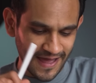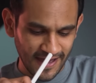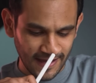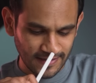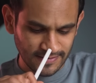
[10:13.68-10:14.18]

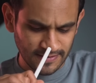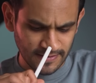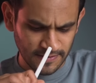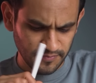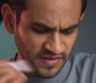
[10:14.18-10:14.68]
and
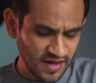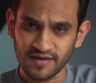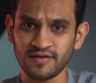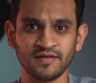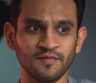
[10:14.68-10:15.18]

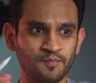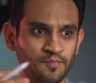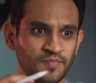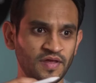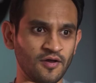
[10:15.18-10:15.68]
yeah,
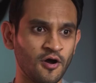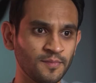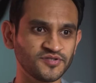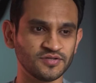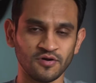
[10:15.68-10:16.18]
the
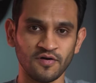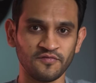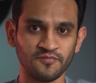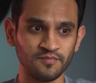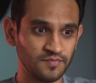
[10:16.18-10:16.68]
option
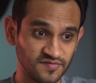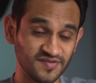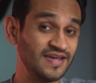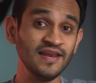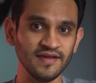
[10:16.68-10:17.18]
of
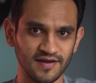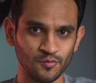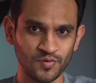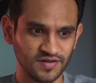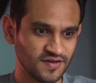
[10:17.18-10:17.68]
scaling
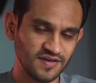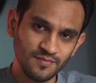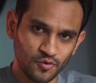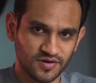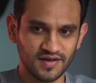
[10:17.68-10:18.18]
it with a
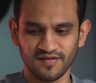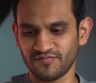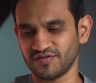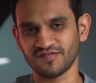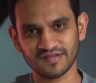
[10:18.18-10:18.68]
keyboard
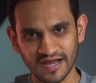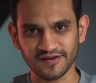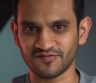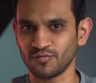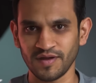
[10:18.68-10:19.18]
case, with a
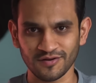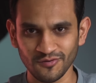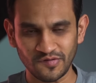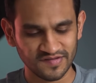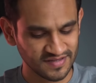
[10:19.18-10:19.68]
stylus to make
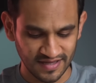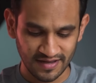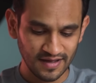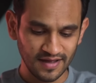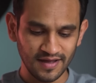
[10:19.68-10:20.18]
notes. I
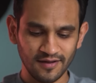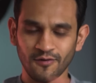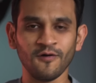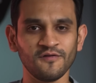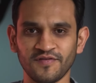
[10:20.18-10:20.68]
think
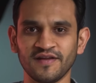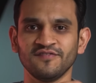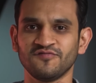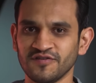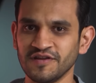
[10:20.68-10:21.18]
all of that
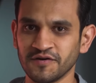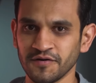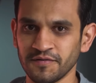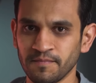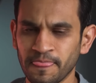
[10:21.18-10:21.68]
is really
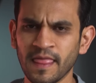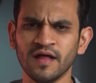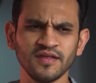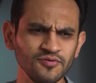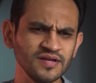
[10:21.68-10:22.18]
good.
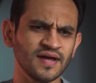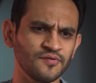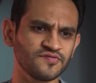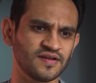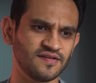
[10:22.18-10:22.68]
The only
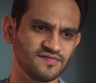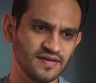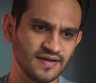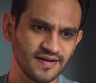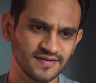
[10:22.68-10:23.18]
downside I
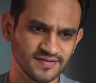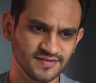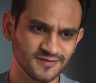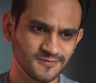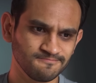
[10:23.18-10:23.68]
see
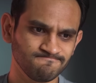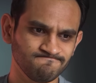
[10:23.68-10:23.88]
is